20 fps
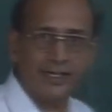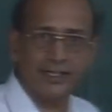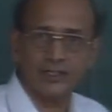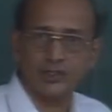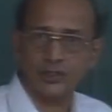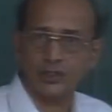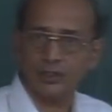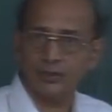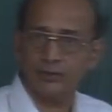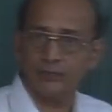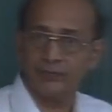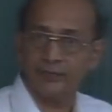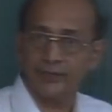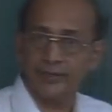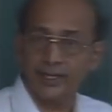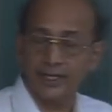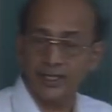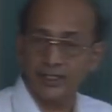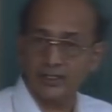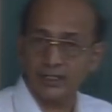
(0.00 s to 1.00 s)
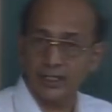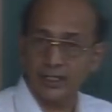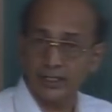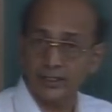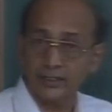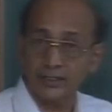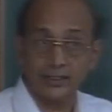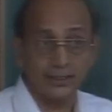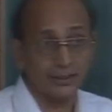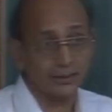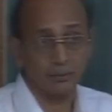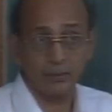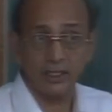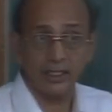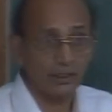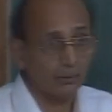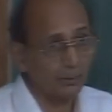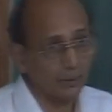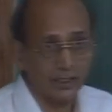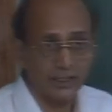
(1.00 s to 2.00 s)
an extra edge like this.
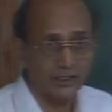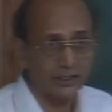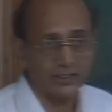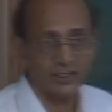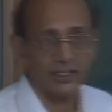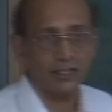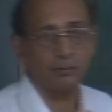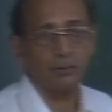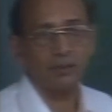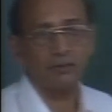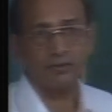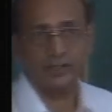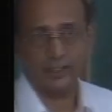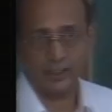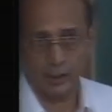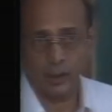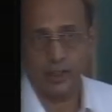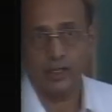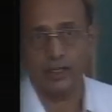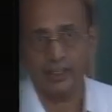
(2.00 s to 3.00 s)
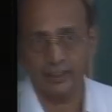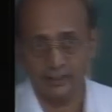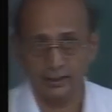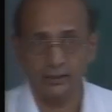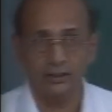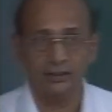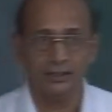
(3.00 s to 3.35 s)
Multiple edges are perfectly all right.